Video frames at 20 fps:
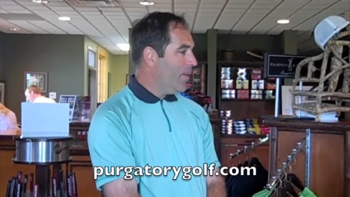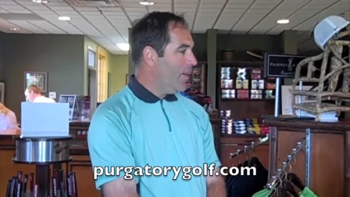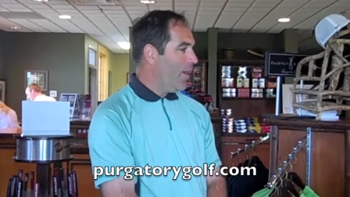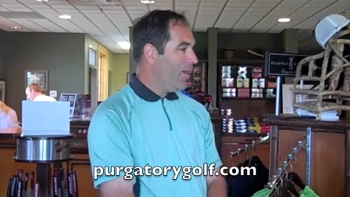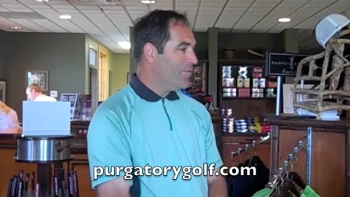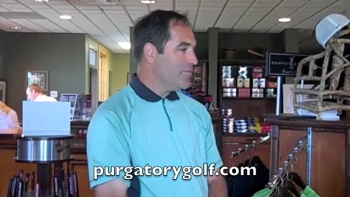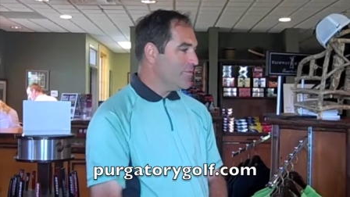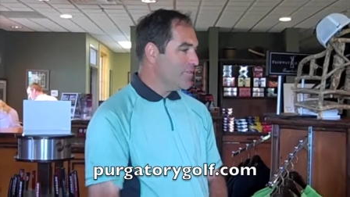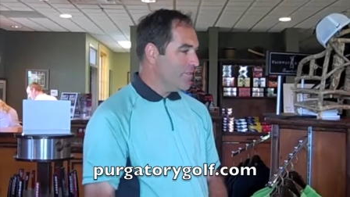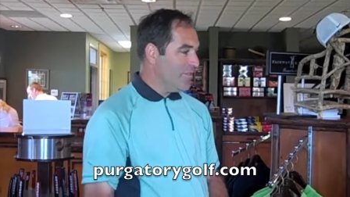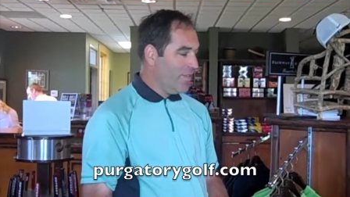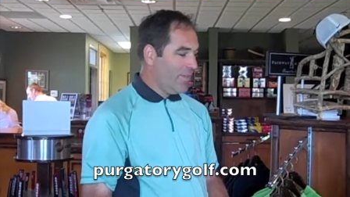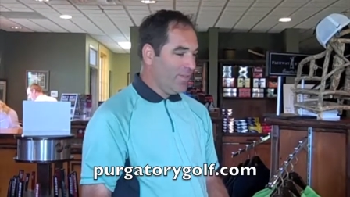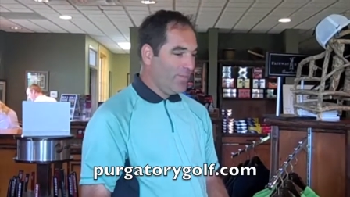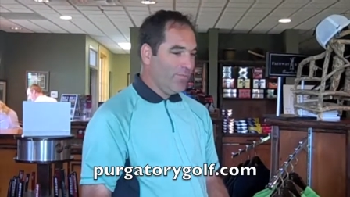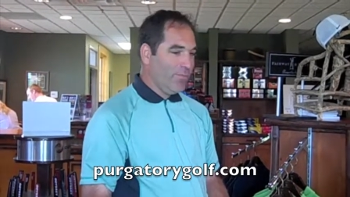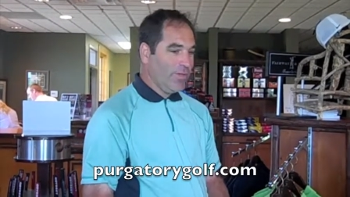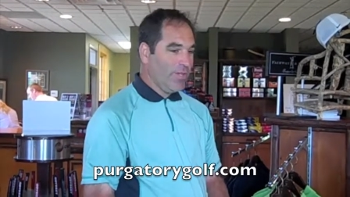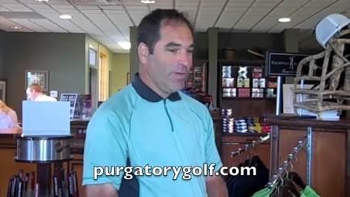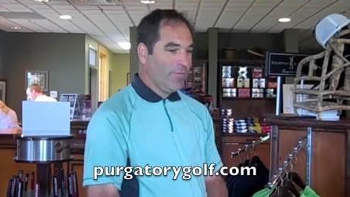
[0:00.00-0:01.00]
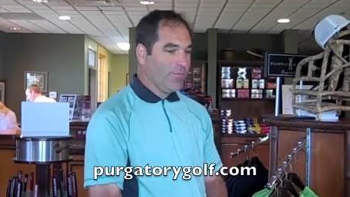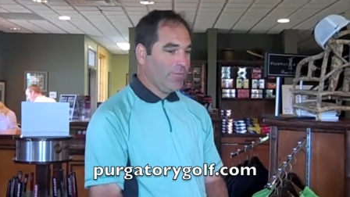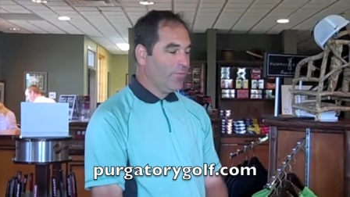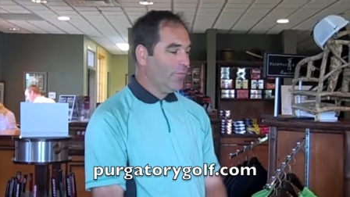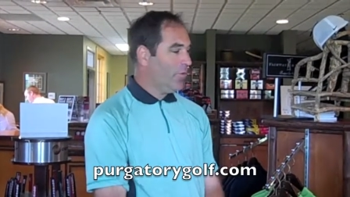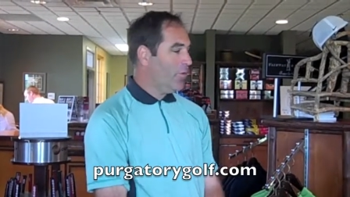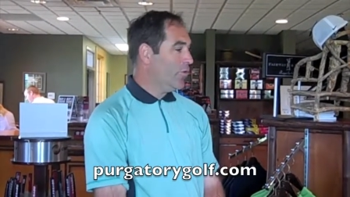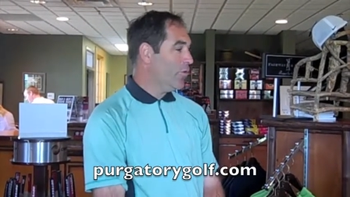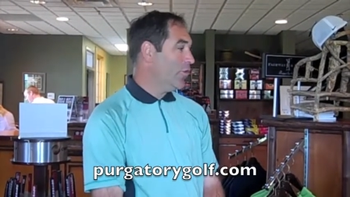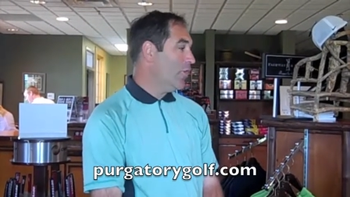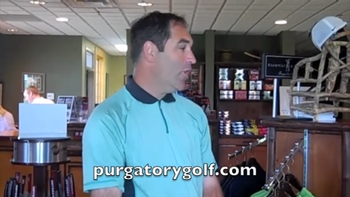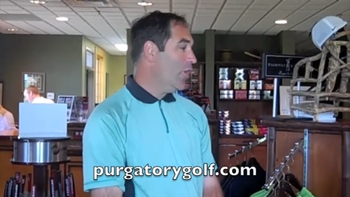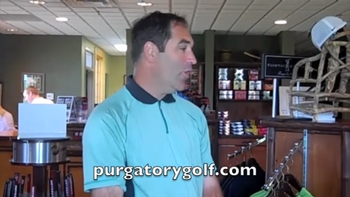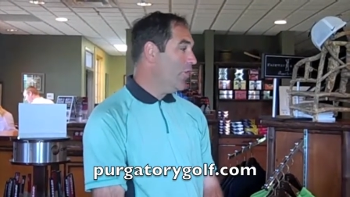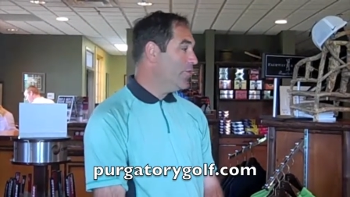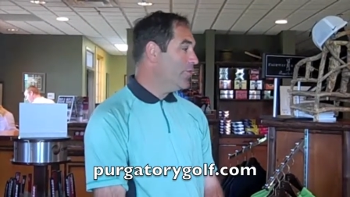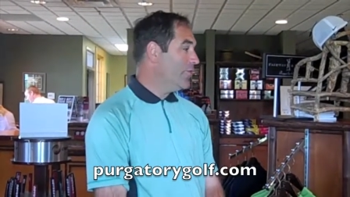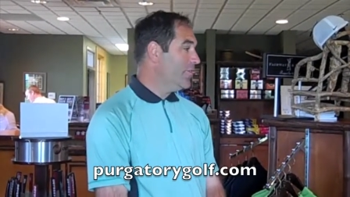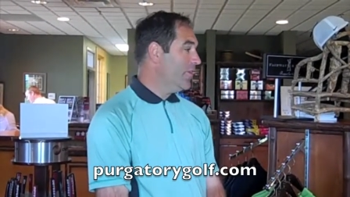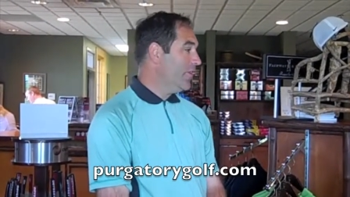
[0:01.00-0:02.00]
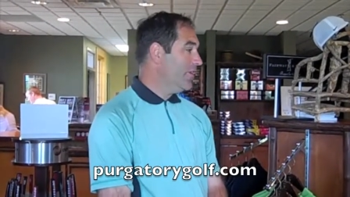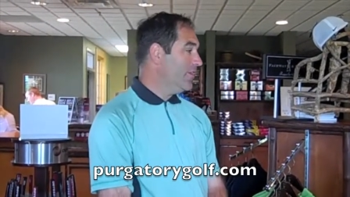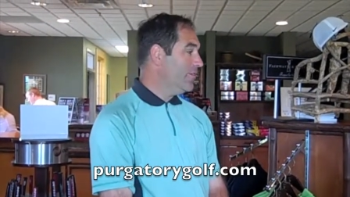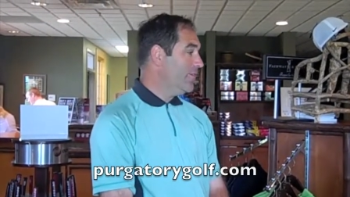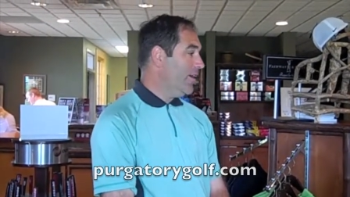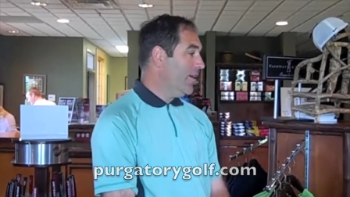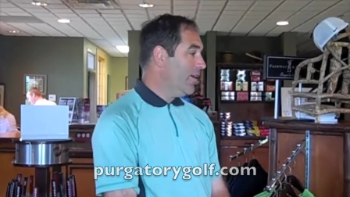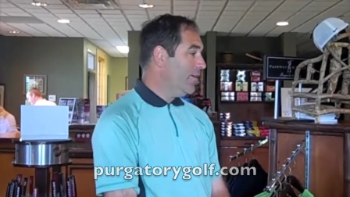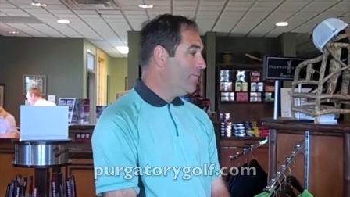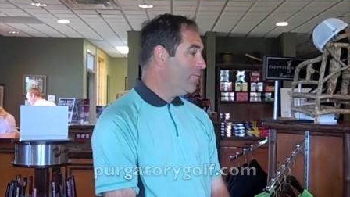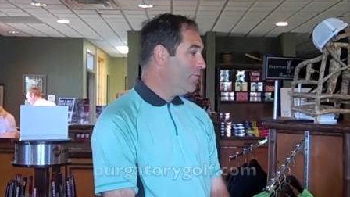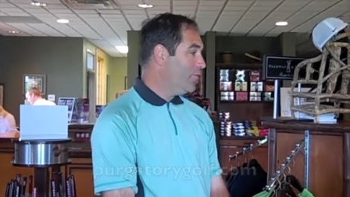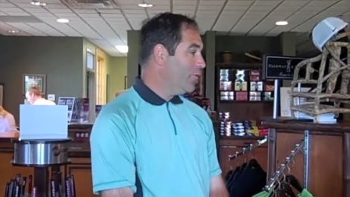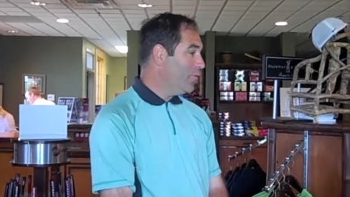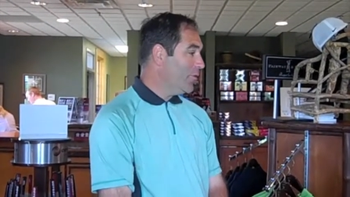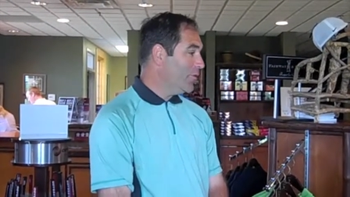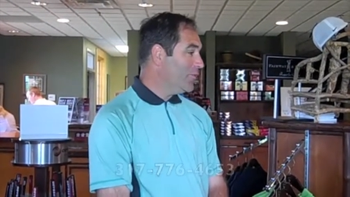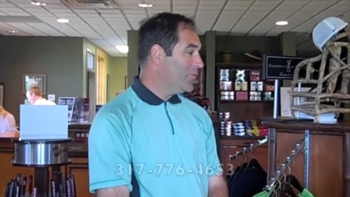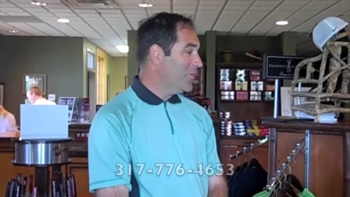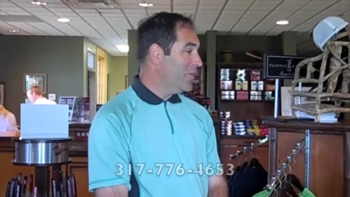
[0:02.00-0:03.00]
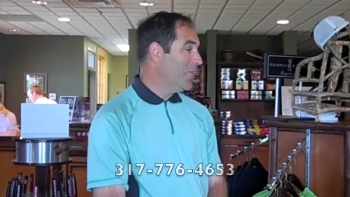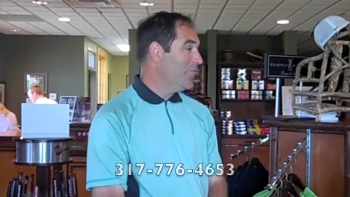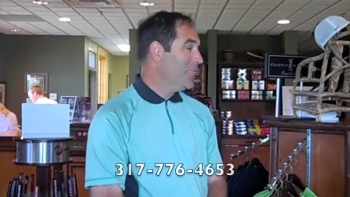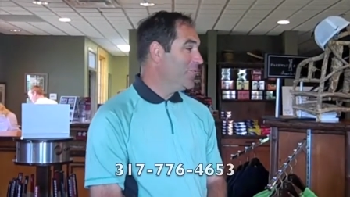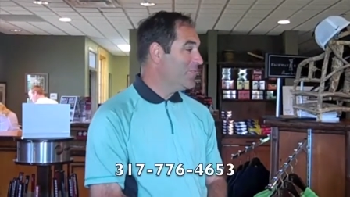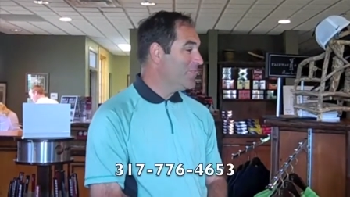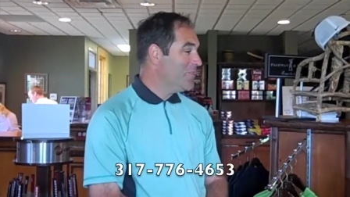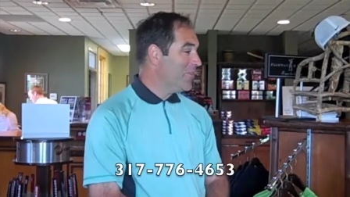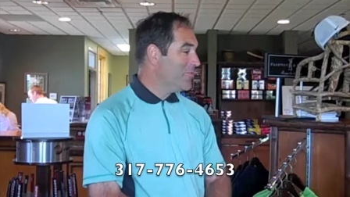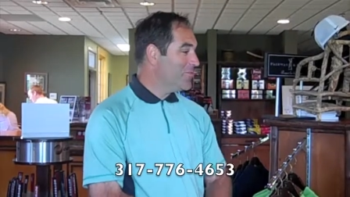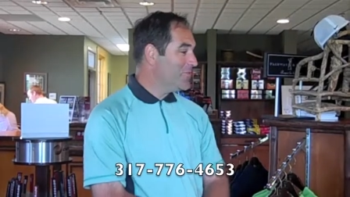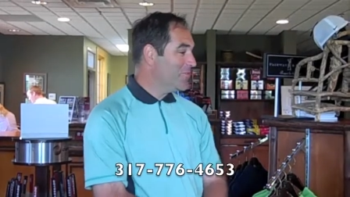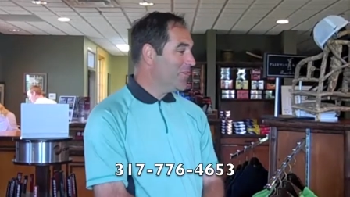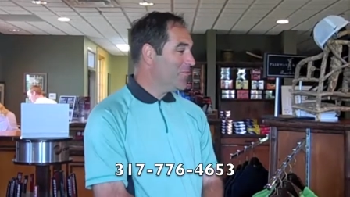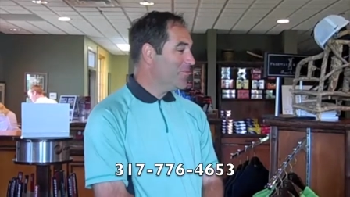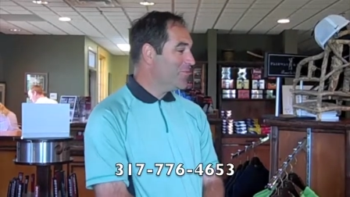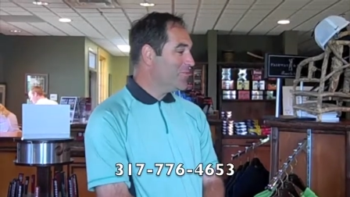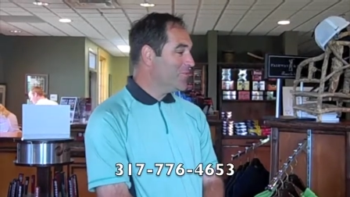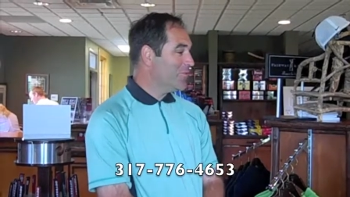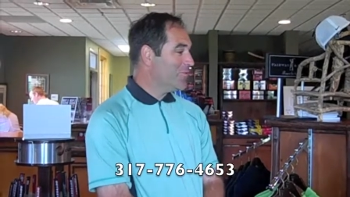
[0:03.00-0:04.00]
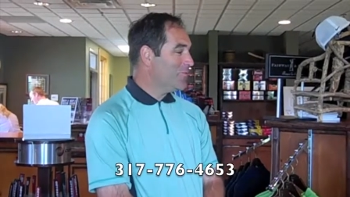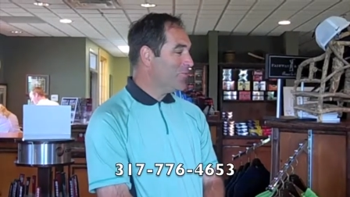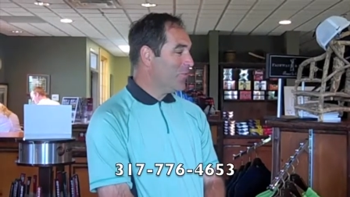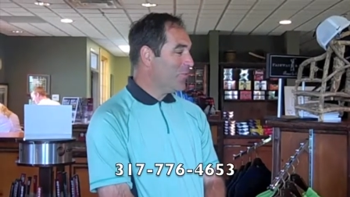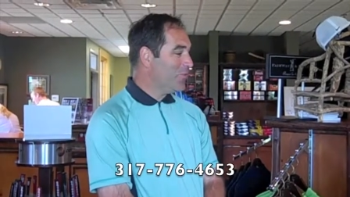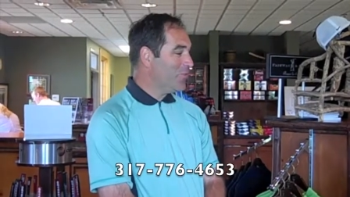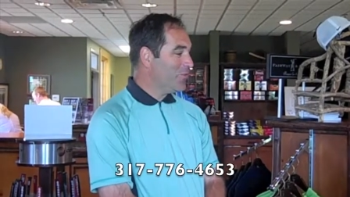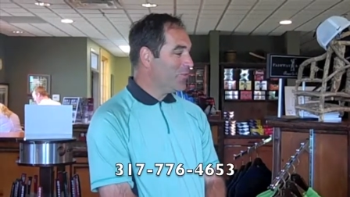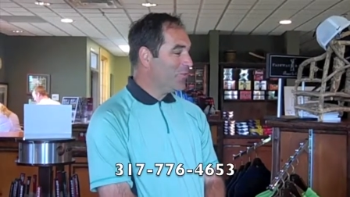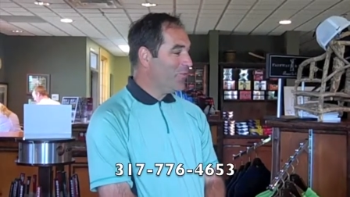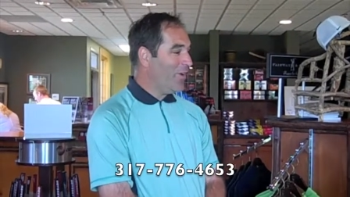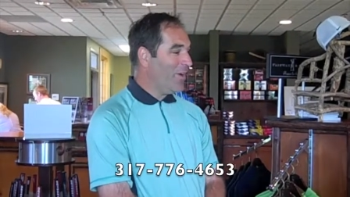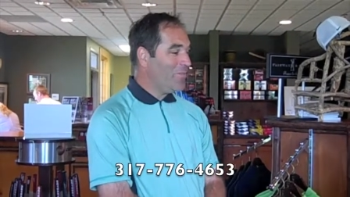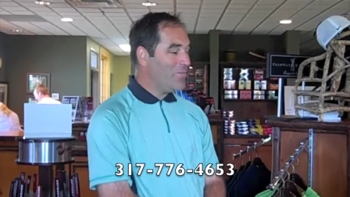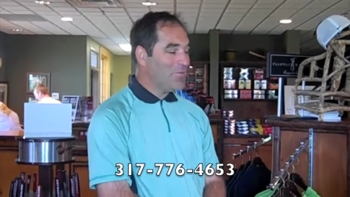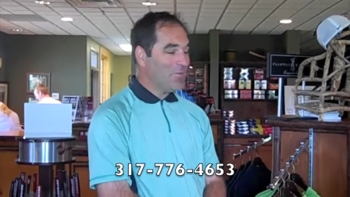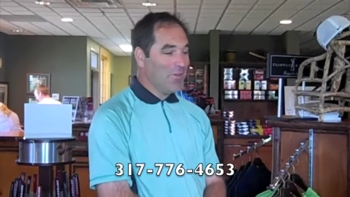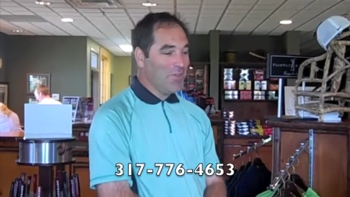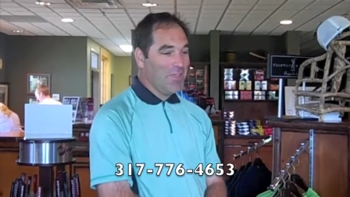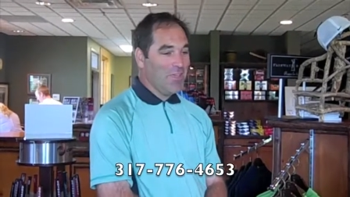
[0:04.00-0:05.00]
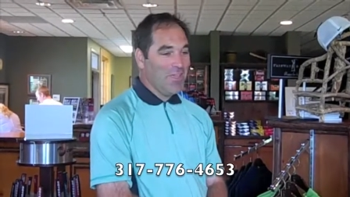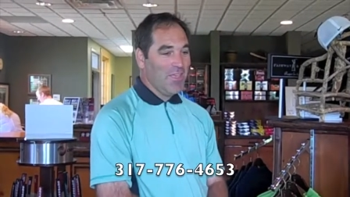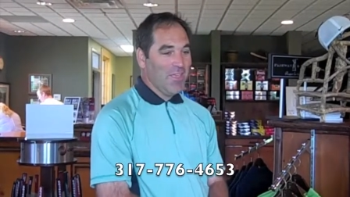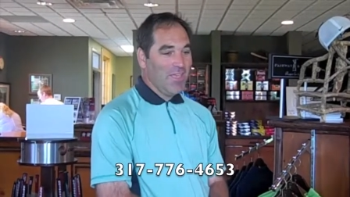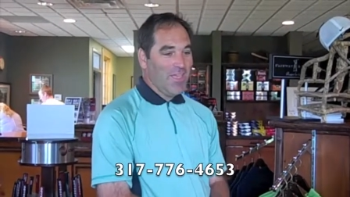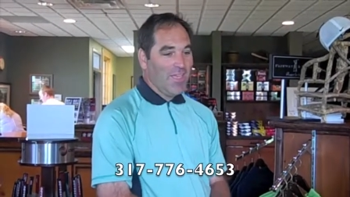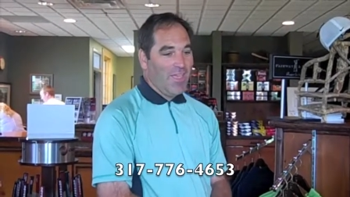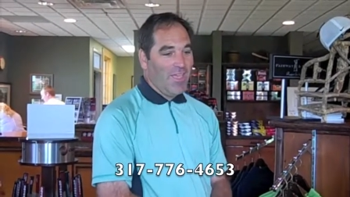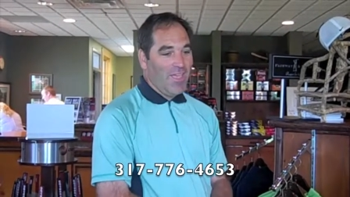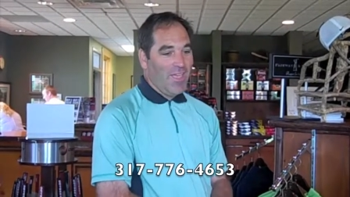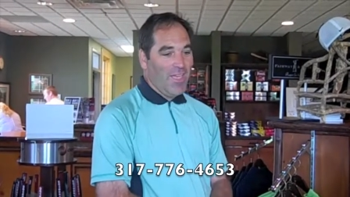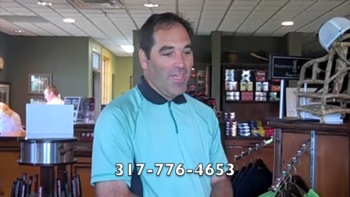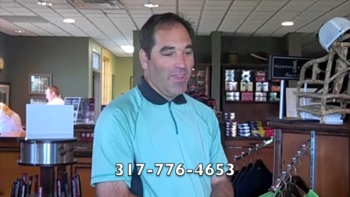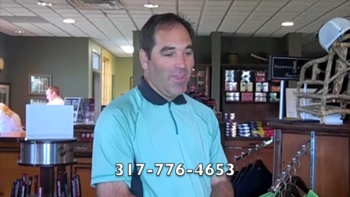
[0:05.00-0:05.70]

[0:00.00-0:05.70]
Obviously, they can pick up the phone and call us at any time, mm-hmm. 317 776 4653.